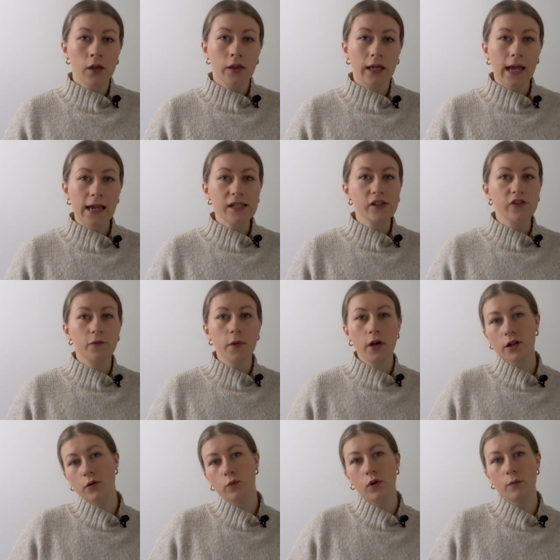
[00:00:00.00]
The case of
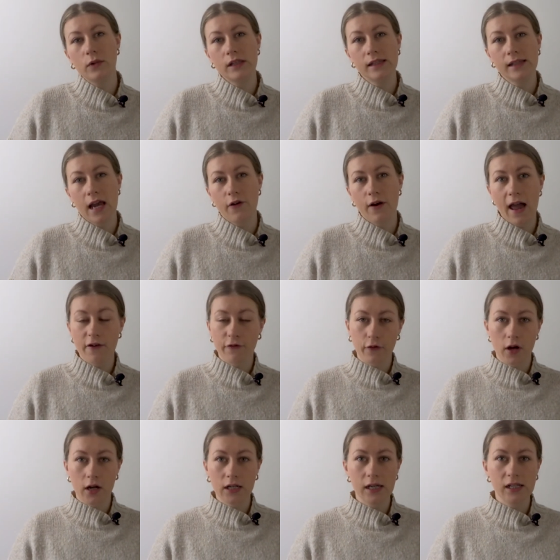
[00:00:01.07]
murdered woman Sarah
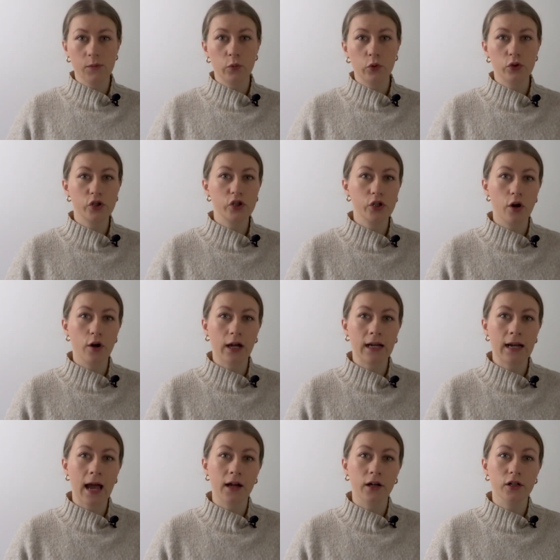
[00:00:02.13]
Everard has brought shock and
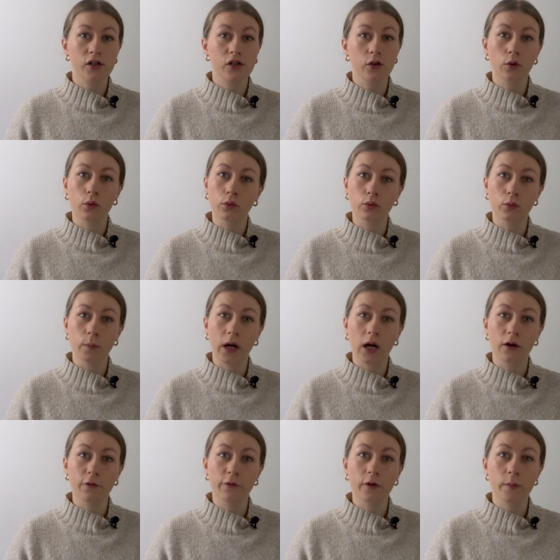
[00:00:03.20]
anger to all,
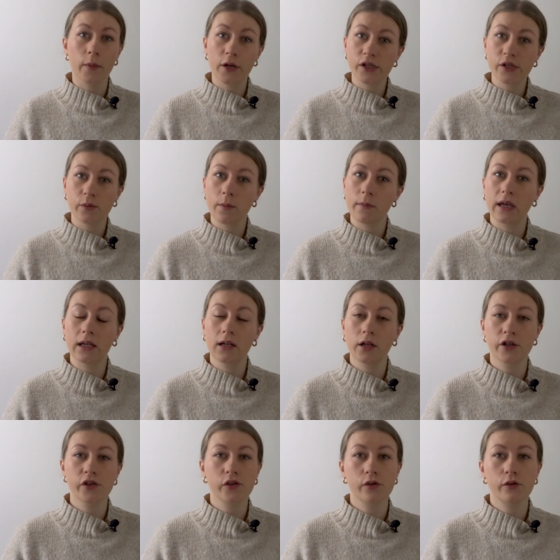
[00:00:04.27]
but for most women,
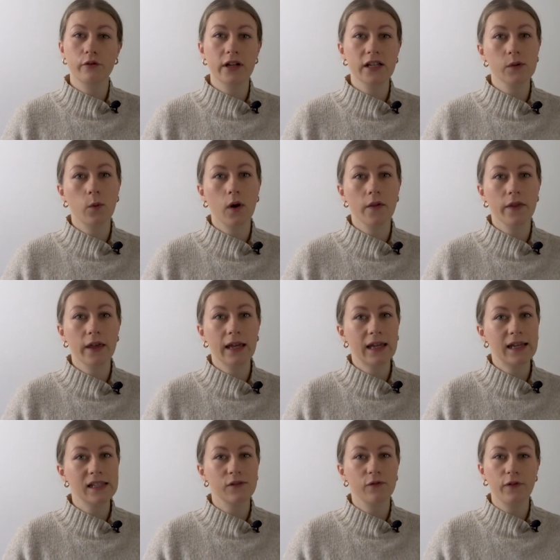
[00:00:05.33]
her story is one that
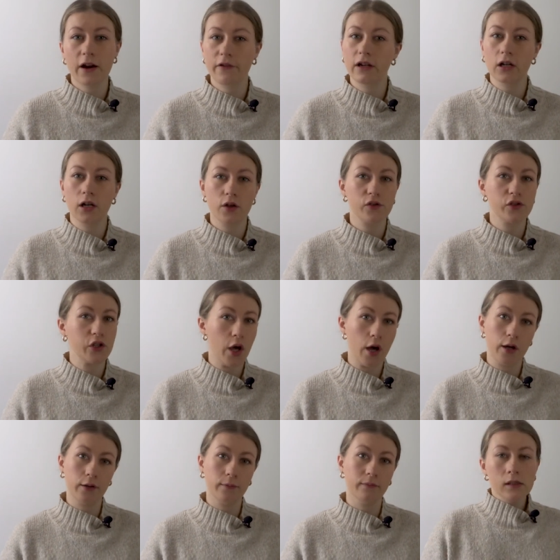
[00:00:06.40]
hits very close to
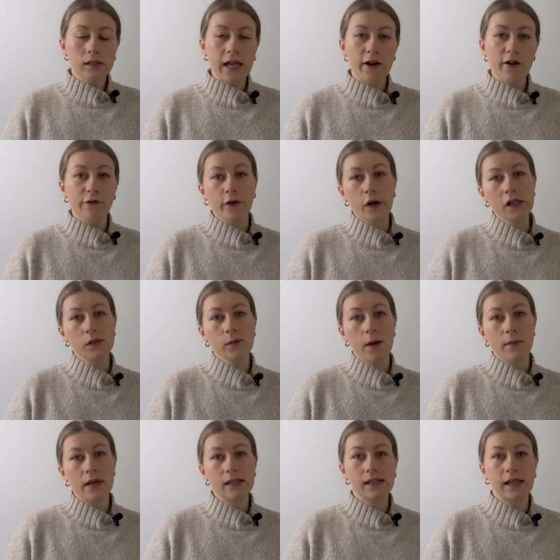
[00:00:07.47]
home. Sarah first
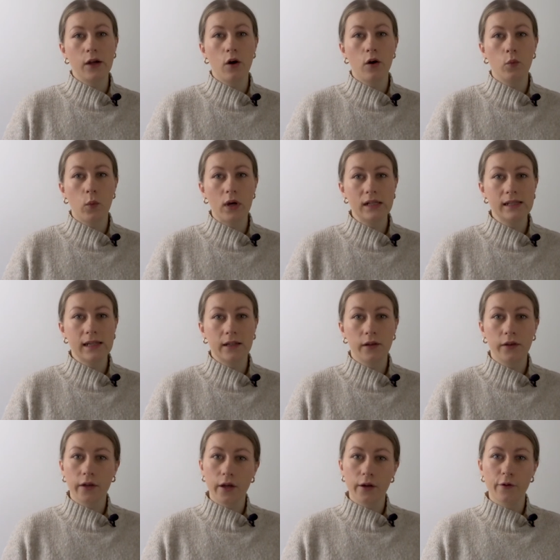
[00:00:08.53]
went missing on Wednesday,
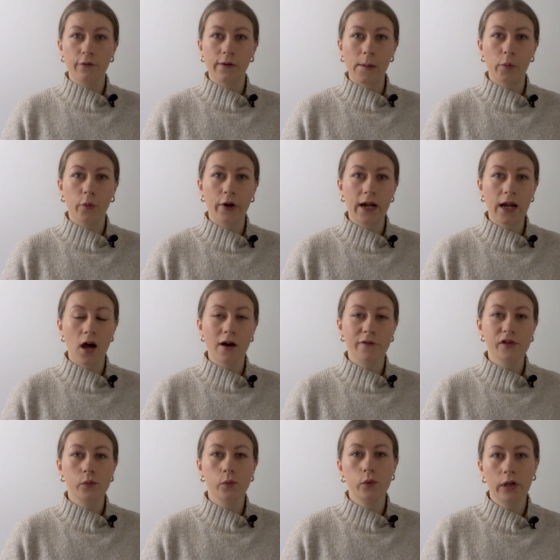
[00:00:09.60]
the 3rd of February,
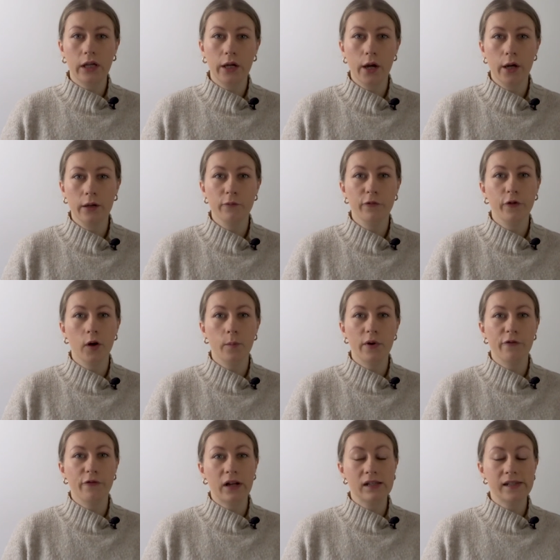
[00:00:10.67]
after walking home from a
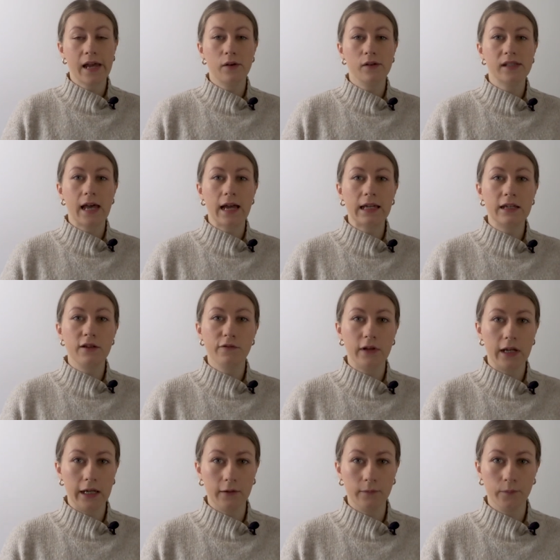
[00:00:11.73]
friend's house that
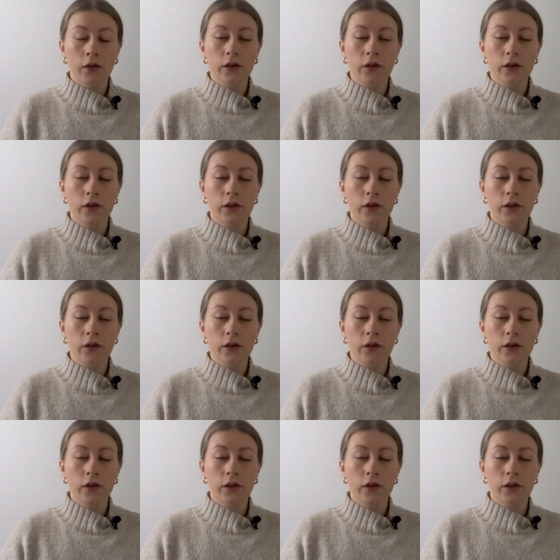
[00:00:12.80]
evening.